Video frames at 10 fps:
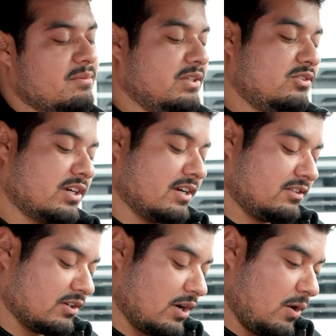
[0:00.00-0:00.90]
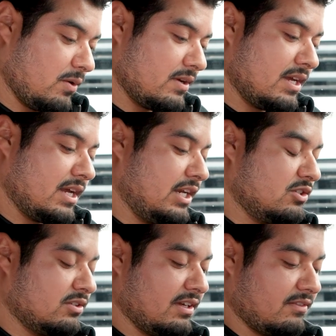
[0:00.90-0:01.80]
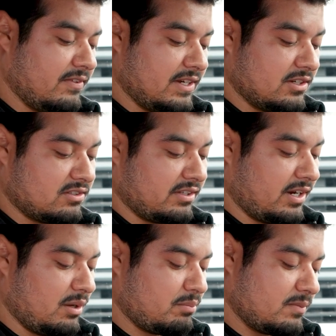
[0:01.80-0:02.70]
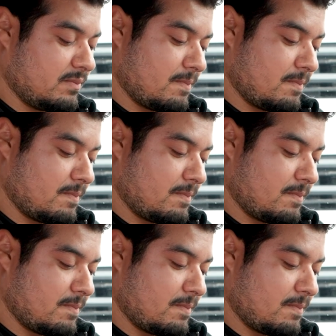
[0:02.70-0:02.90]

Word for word: It means you're good to go. And you just hit finish setup.